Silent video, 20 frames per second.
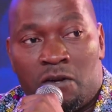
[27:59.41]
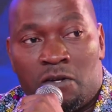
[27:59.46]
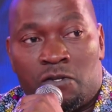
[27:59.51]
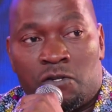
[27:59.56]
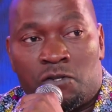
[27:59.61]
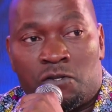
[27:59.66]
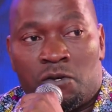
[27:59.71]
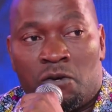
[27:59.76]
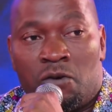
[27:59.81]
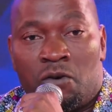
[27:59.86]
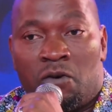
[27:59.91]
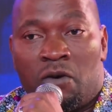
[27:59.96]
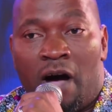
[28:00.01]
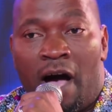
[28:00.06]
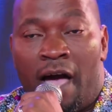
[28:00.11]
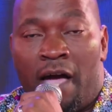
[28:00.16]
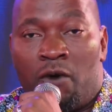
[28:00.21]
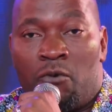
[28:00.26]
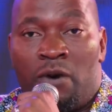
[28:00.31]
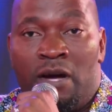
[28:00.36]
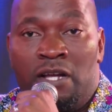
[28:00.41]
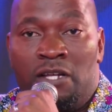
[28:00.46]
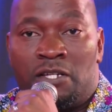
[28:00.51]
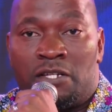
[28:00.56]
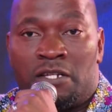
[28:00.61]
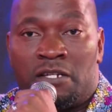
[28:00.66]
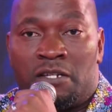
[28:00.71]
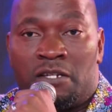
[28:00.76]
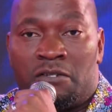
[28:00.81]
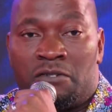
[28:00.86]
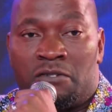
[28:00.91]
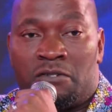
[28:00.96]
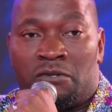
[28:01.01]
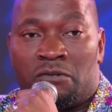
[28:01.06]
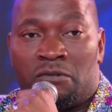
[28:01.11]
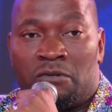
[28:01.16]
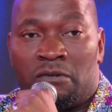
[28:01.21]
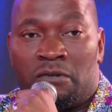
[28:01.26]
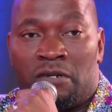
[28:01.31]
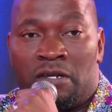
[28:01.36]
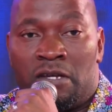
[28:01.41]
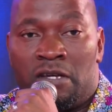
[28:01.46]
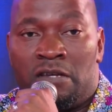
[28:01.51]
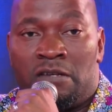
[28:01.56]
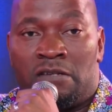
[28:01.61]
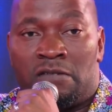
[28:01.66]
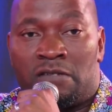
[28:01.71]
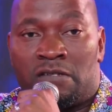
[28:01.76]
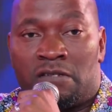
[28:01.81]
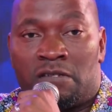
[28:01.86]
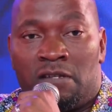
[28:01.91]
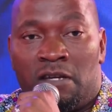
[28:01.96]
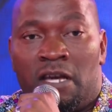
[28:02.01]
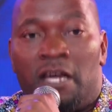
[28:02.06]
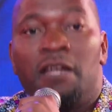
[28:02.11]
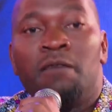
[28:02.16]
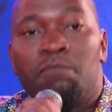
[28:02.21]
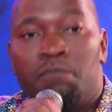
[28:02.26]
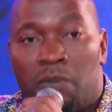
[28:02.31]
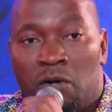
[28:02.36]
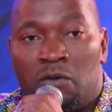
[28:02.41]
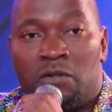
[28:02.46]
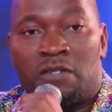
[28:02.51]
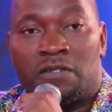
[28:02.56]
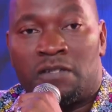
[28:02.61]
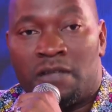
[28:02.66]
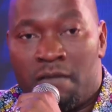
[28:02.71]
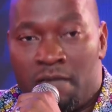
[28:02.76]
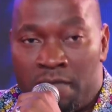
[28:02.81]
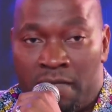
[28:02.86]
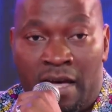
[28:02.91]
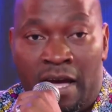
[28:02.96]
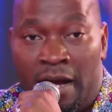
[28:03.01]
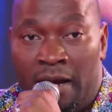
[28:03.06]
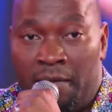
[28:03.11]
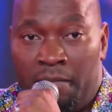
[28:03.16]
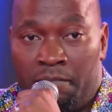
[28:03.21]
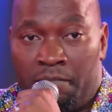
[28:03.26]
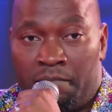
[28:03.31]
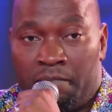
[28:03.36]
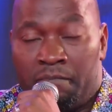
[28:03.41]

So I went to his inbox. Then